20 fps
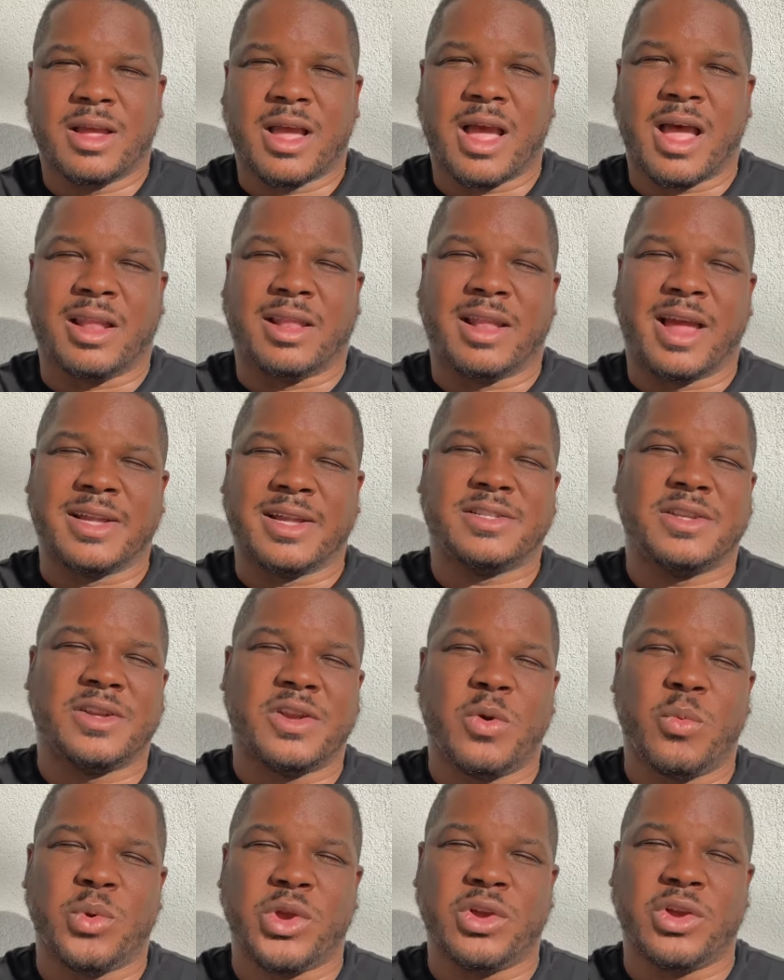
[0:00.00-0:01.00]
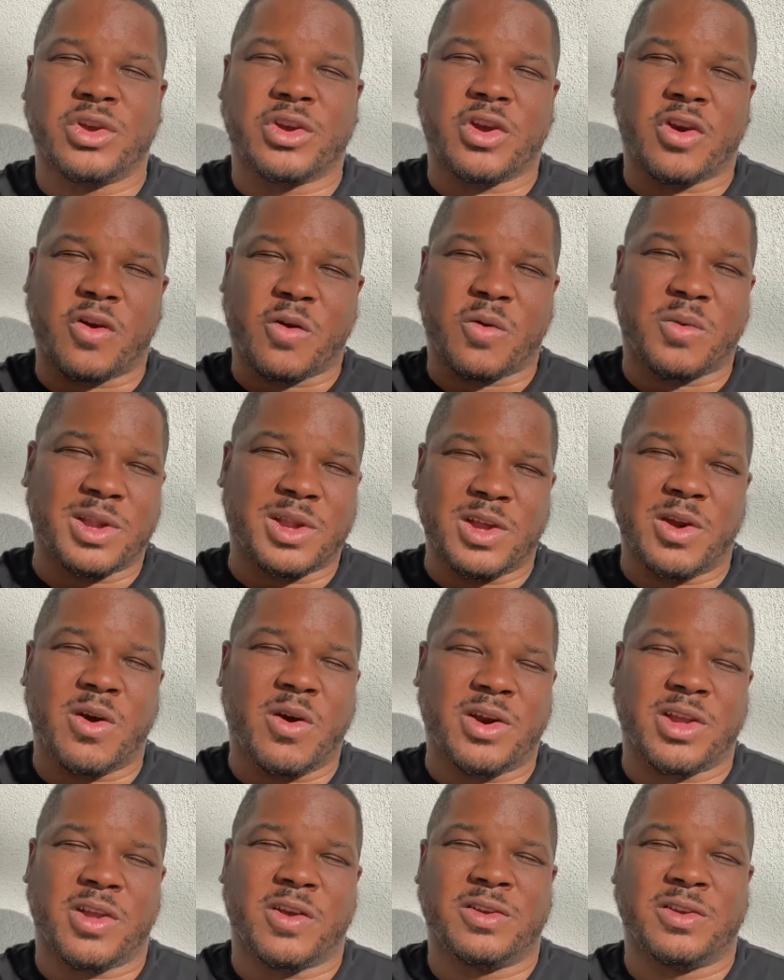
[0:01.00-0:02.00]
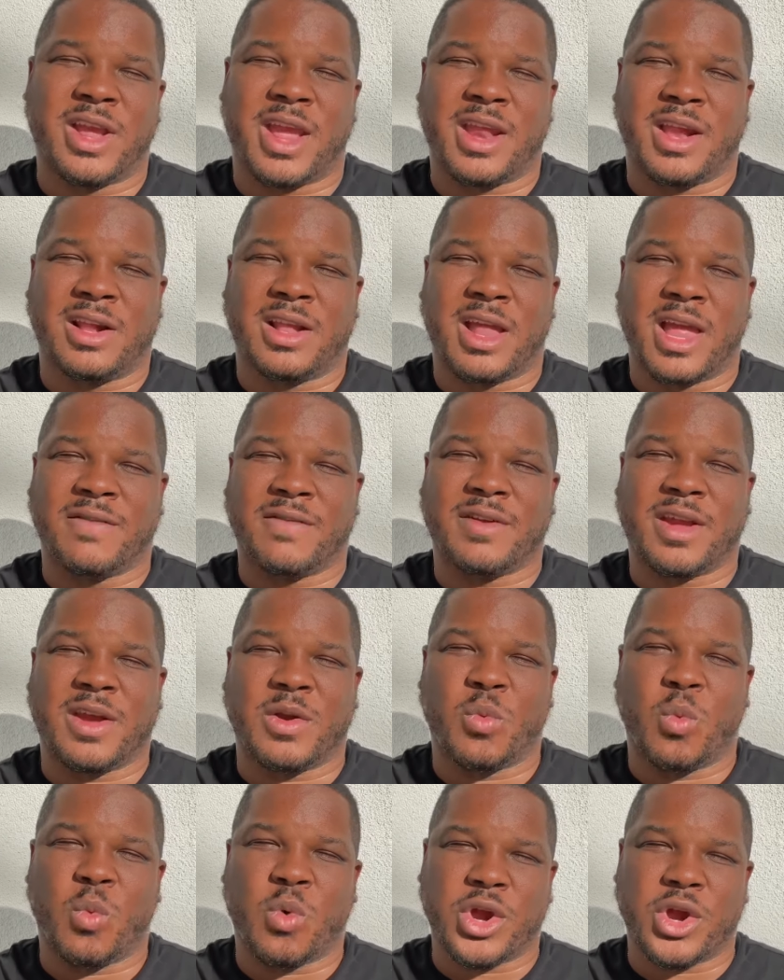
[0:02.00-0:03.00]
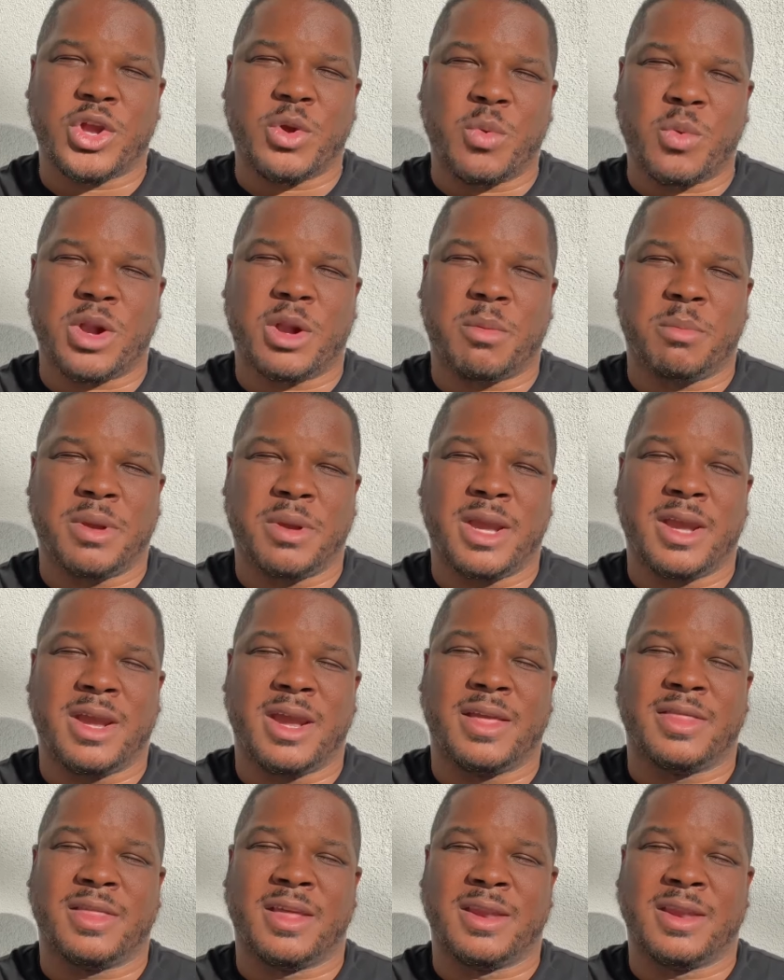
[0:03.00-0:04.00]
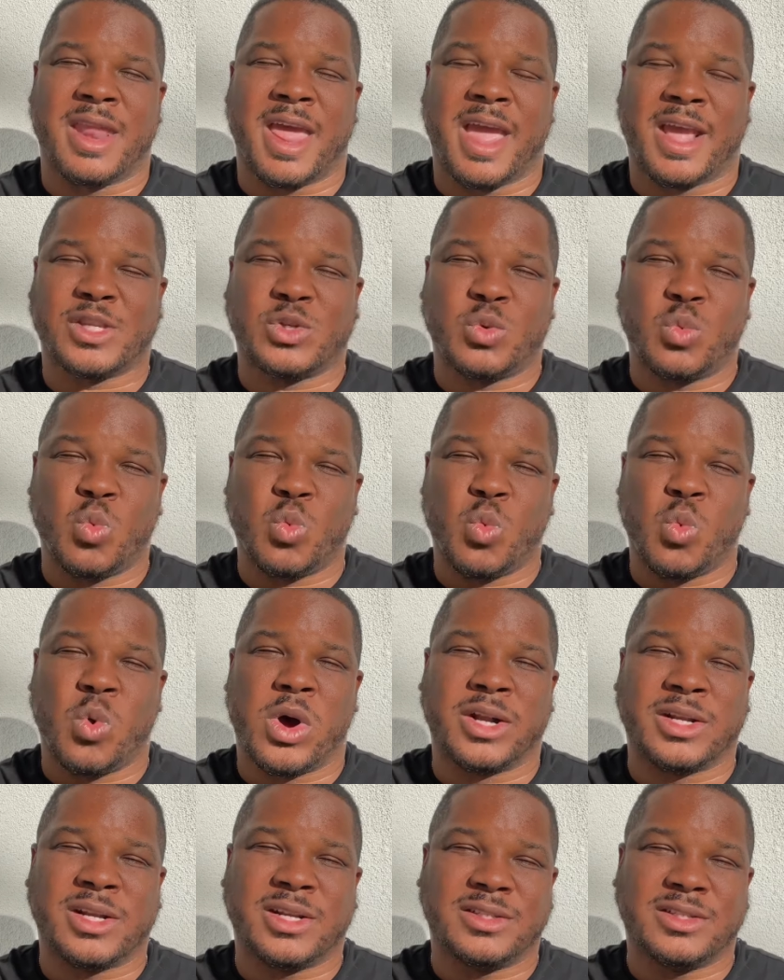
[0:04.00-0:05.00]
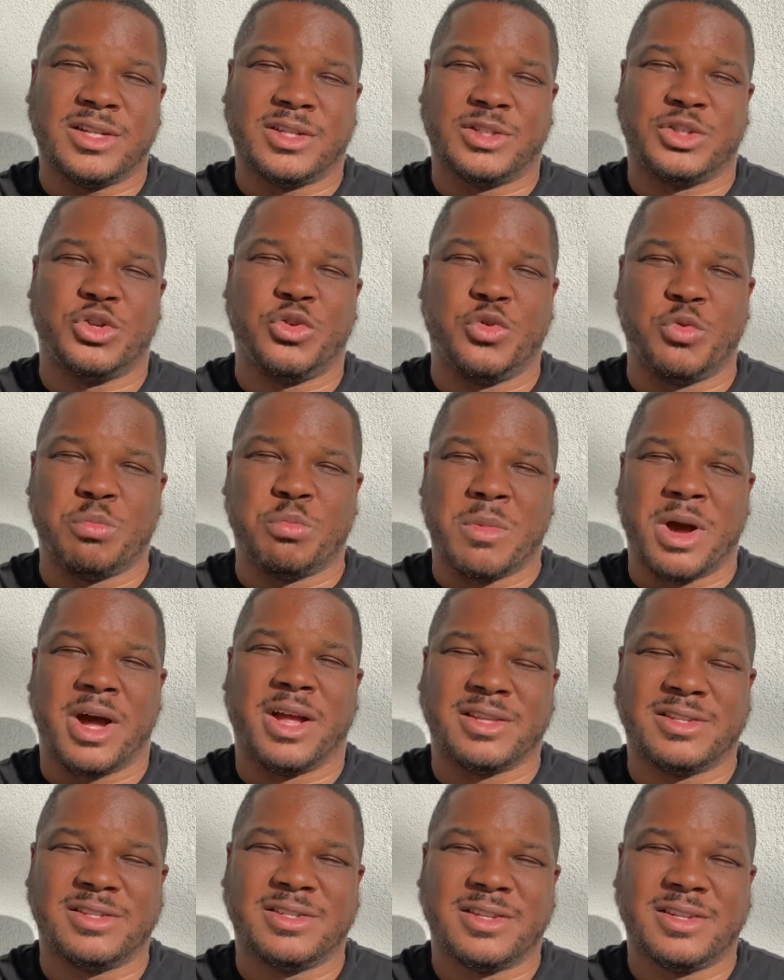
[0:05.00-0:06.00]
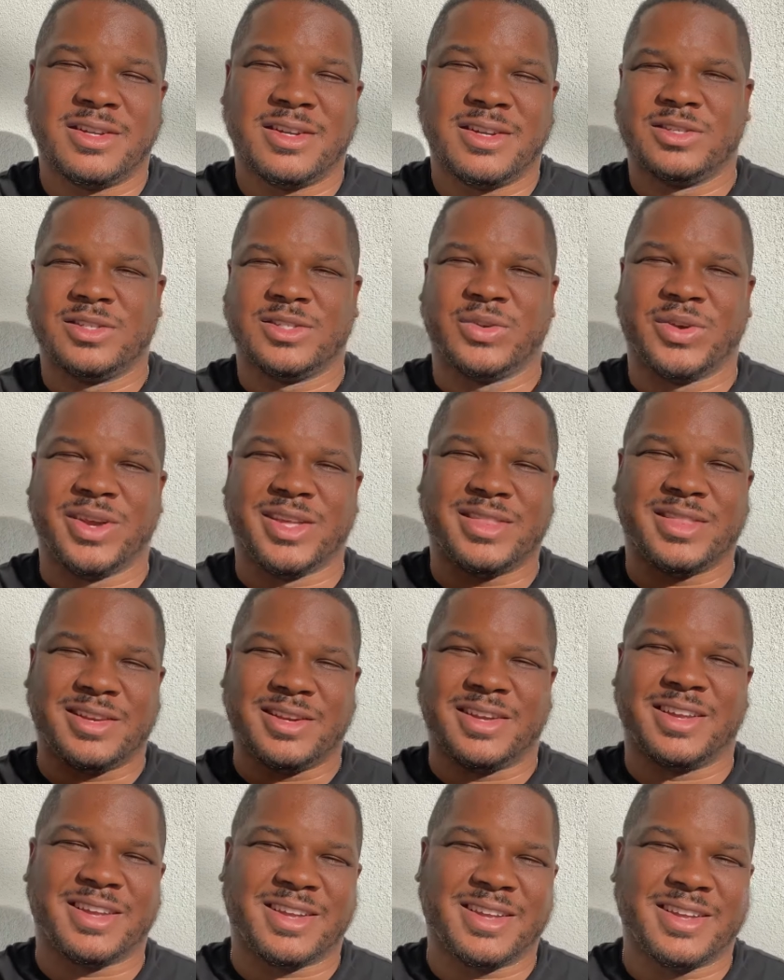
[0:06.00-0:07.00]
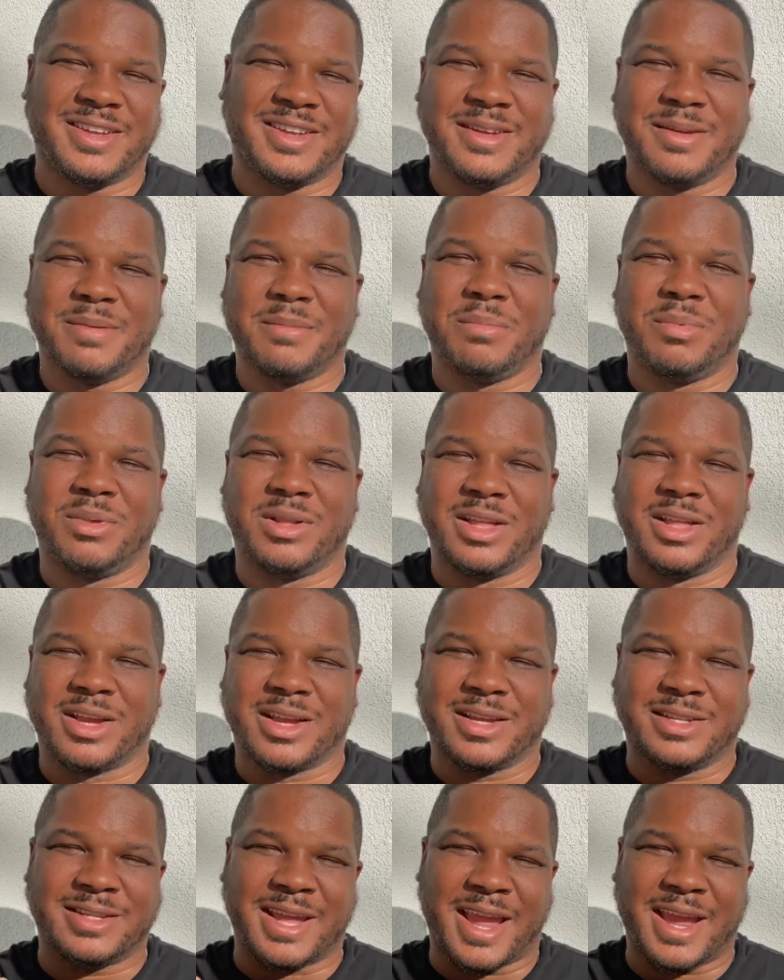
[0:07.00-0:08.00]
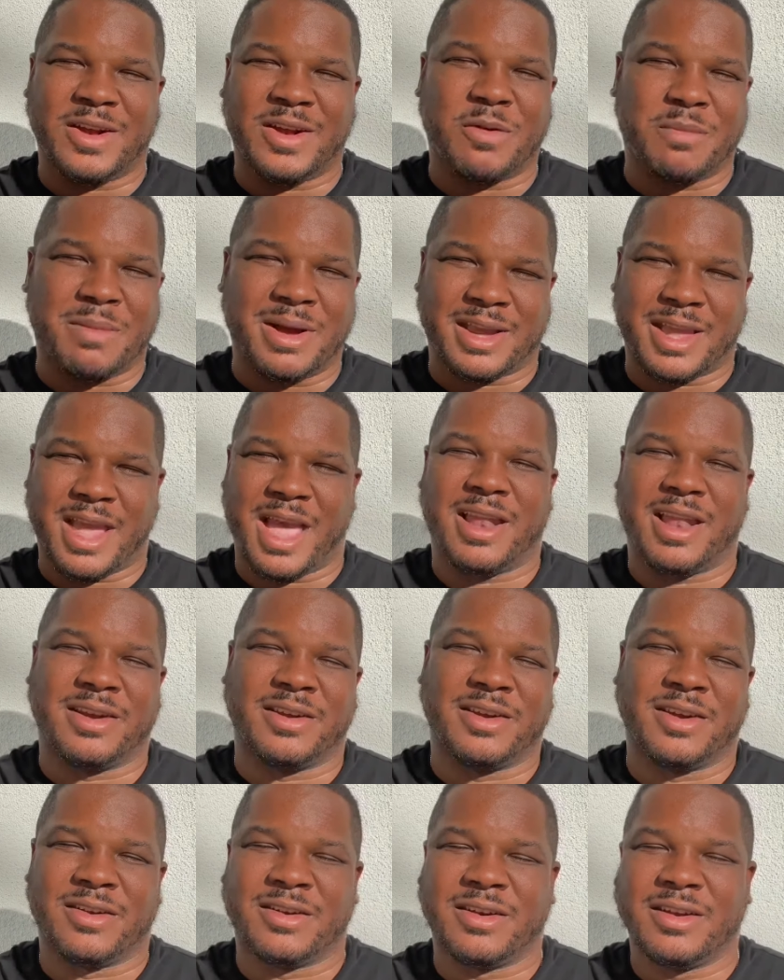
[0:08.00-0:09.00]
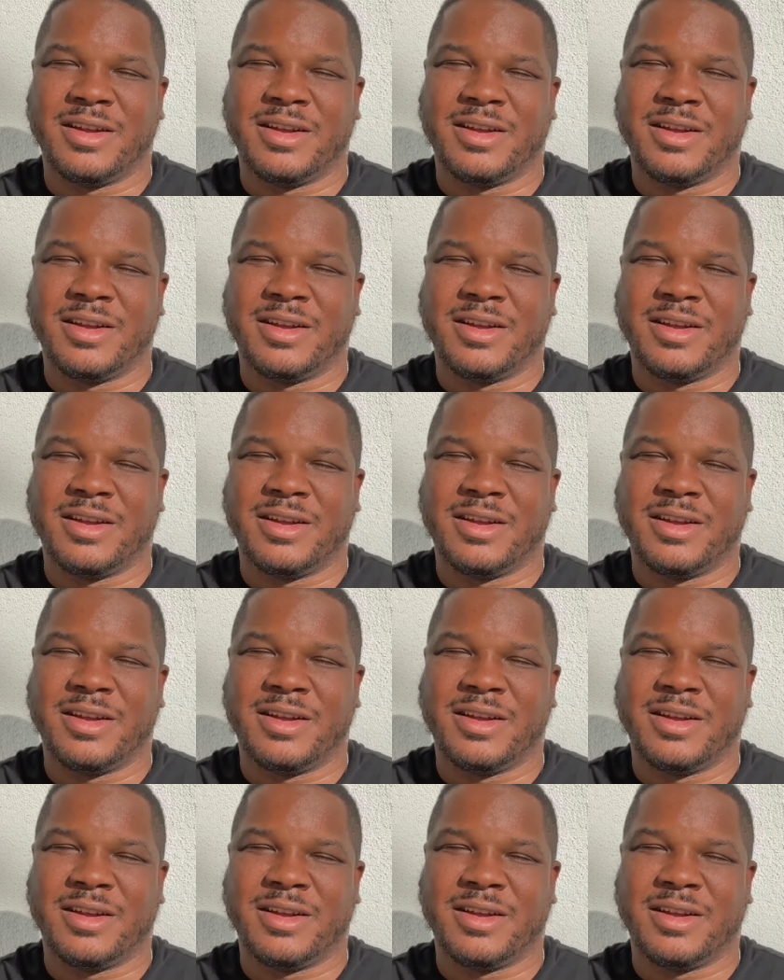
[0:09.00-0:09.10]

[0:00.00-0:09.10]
I'd like to know where you currently are in your dating life and where you want to be in the next one to two months. So hit the link, plug a date on my calendar.